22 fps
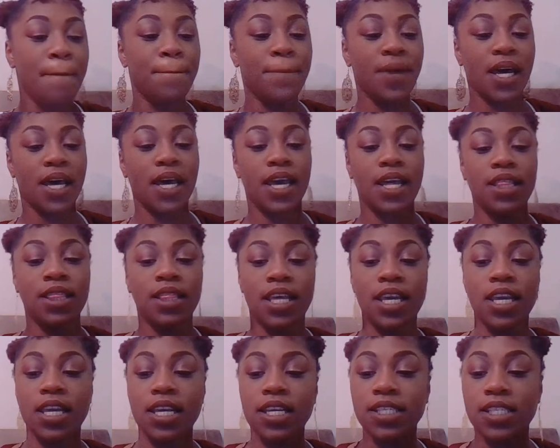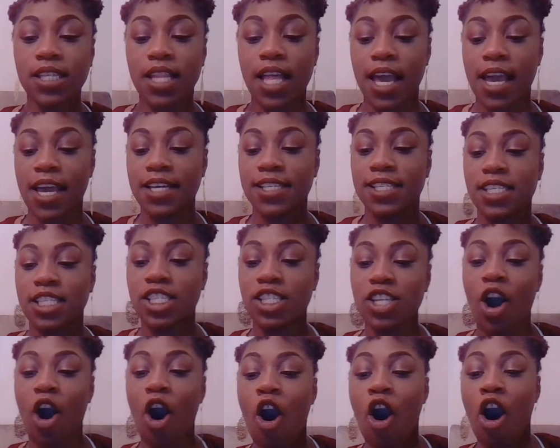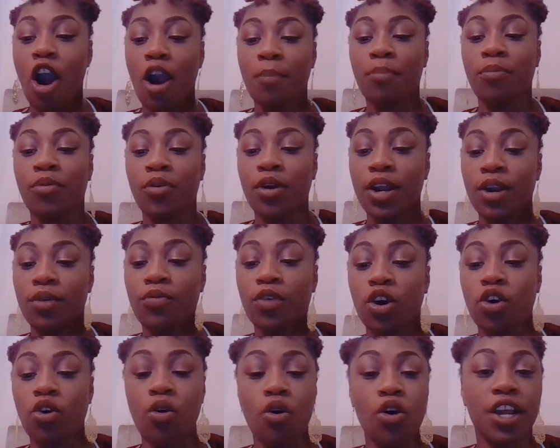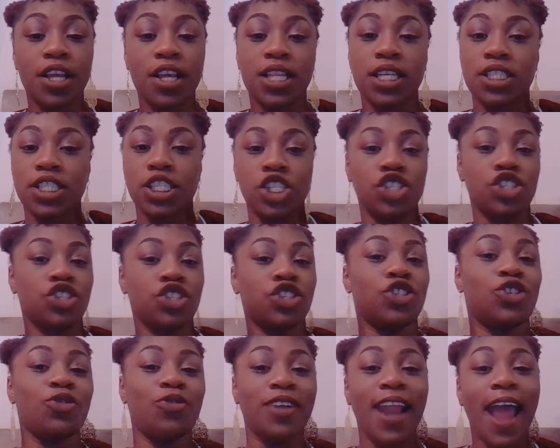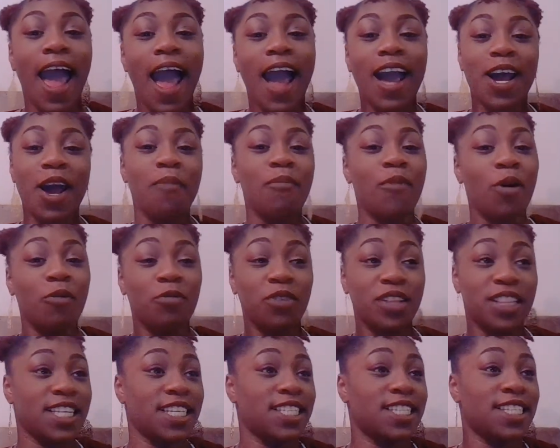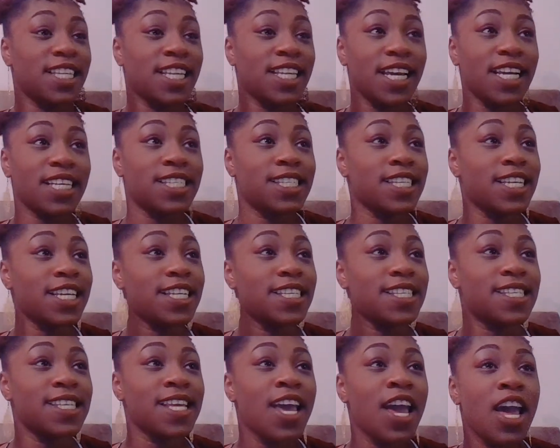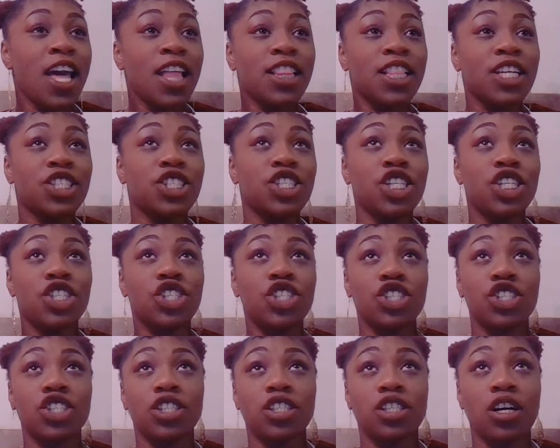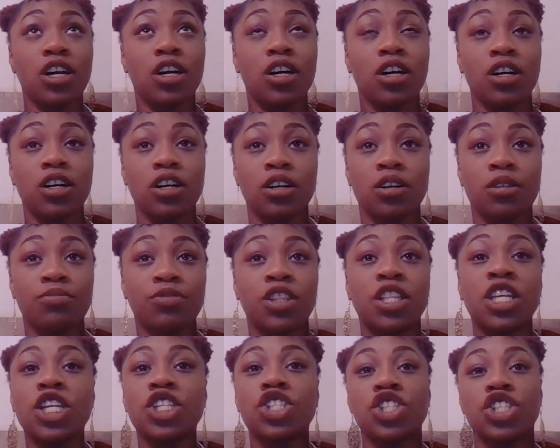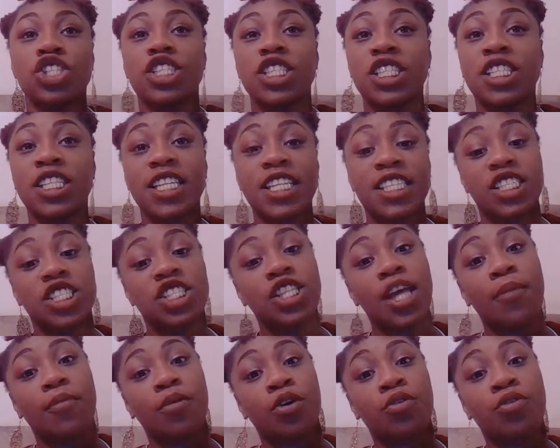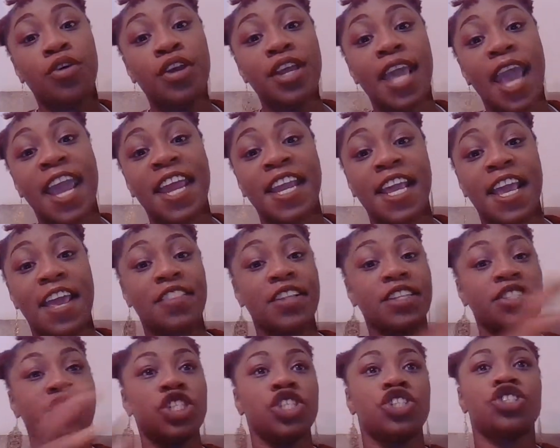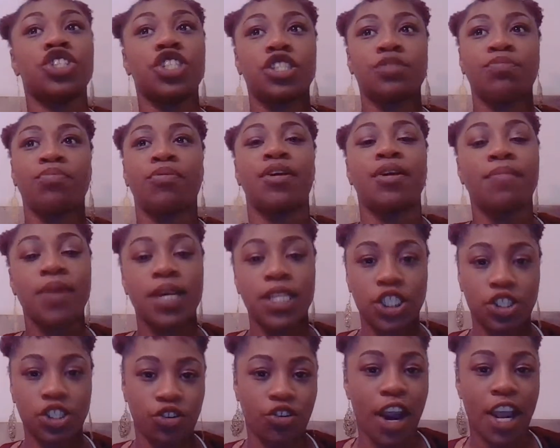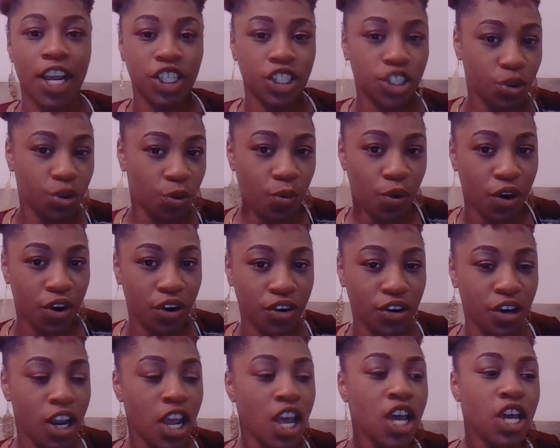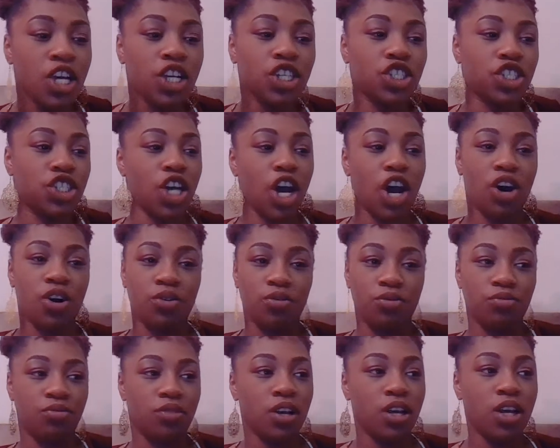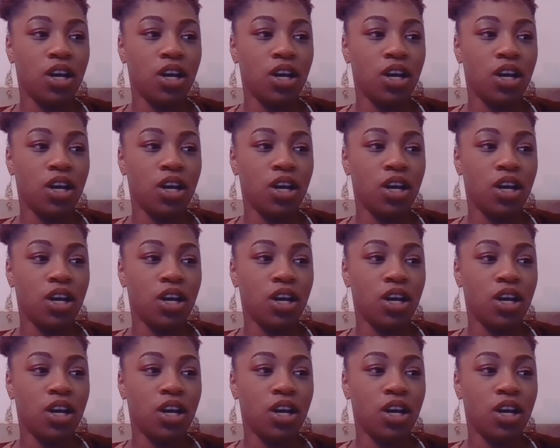But these classes are pre-recorded. The teachers do not come up with these lessons. The teachers, these are just lessons that were created, and the teacher just pretty much grades your work. So,